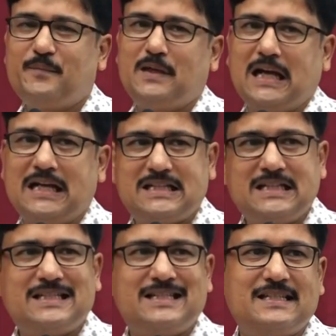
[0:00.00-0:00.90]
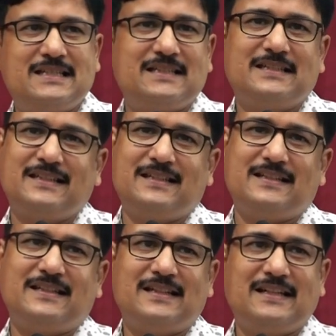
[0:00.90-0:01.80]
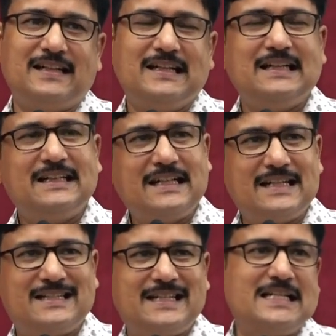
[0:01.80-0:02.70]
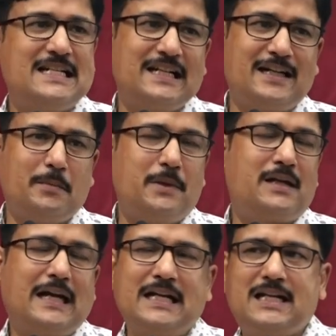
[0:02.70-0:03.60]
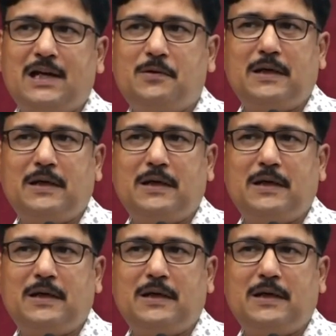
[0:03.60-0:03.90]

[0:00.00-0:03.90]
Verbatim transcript: Yeah, it's it's yeah, it's changing a little bit right now.